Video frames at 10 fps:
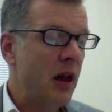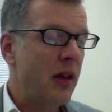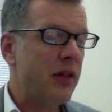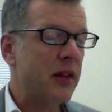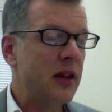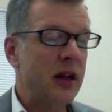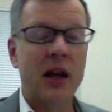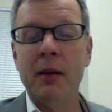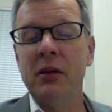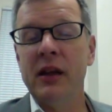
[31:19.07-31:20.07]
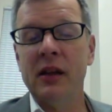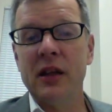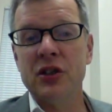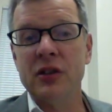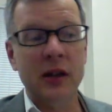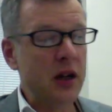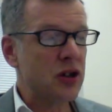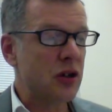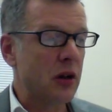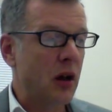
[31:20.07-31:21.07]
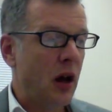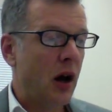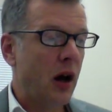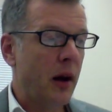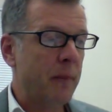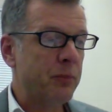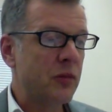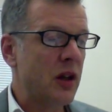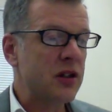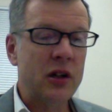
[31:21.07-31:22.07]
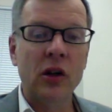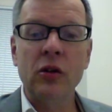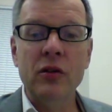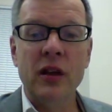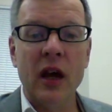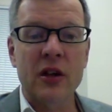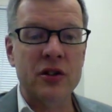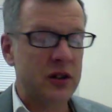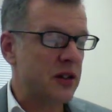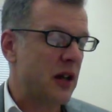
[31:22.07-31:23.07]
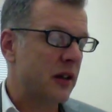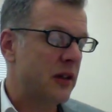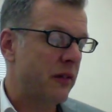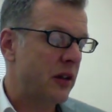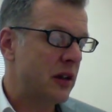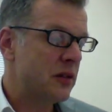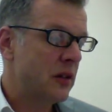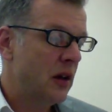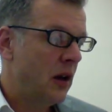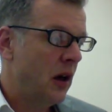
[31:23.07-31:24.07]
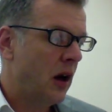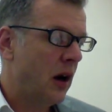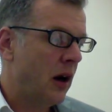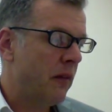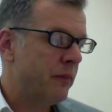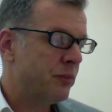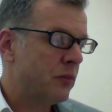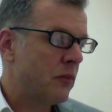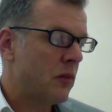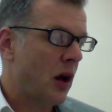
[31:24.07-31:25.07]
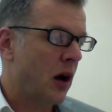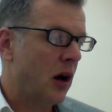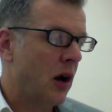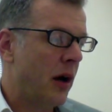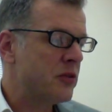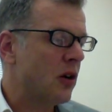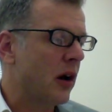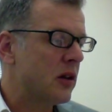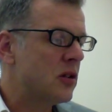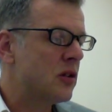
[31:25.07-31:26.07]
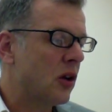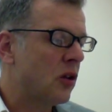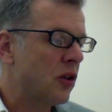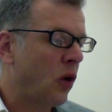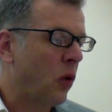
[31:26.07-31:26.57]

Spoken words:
that the enabling legislation doesn't include the agency's activities. I'm sorry. The